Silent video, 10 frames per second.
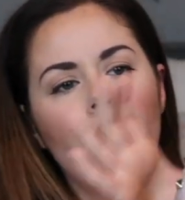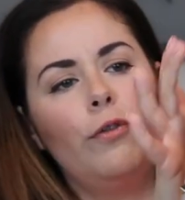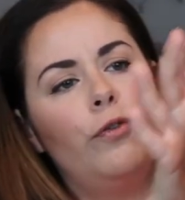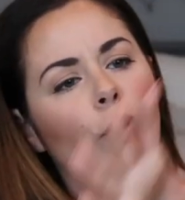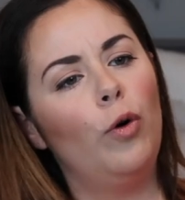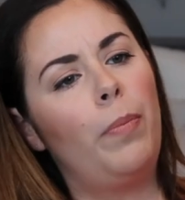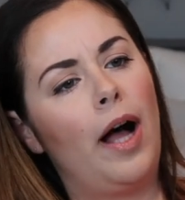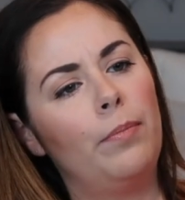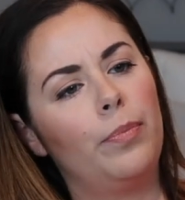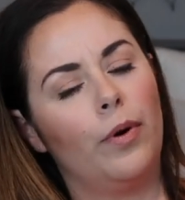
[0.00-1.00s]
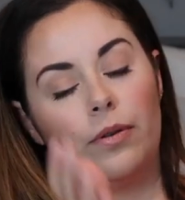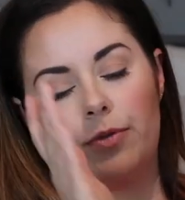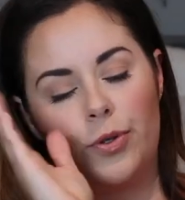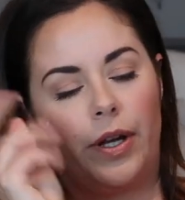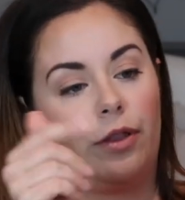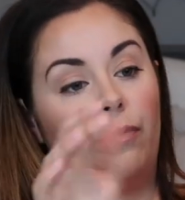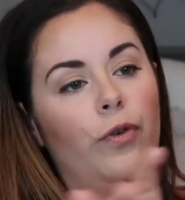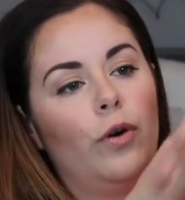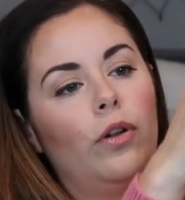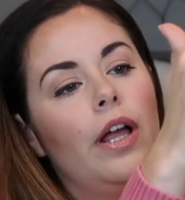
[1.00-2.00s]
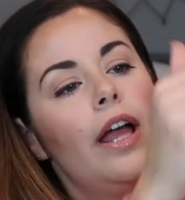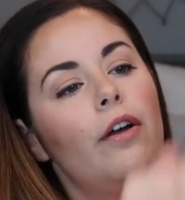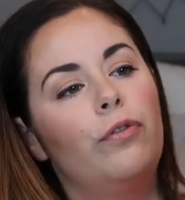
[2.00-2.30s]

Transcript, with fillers: the full pump, or sorry, the full